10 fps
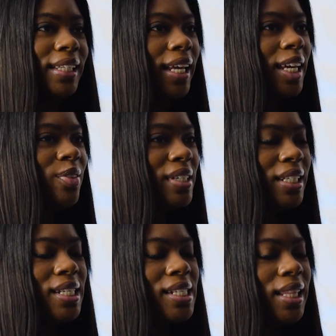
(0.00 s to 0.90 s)

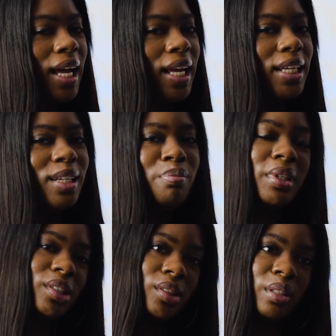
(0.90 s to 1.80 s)
David is like a
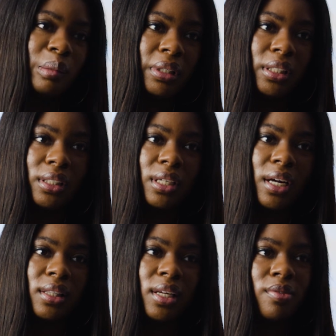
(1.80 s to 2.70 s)
mentor to me.
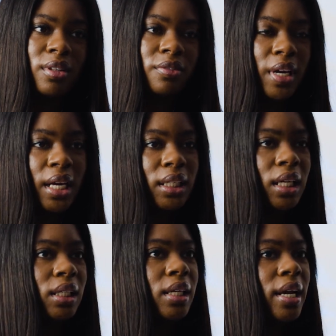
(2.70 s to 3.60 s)
I love the fact
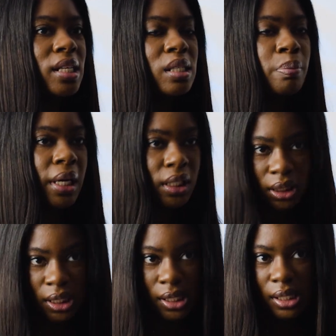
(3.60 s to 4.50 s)
that he has
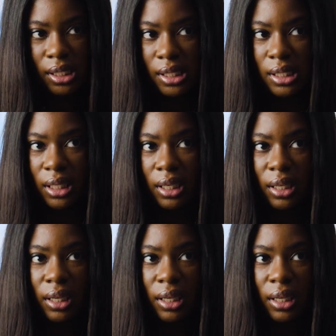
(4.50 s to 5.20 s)
patience,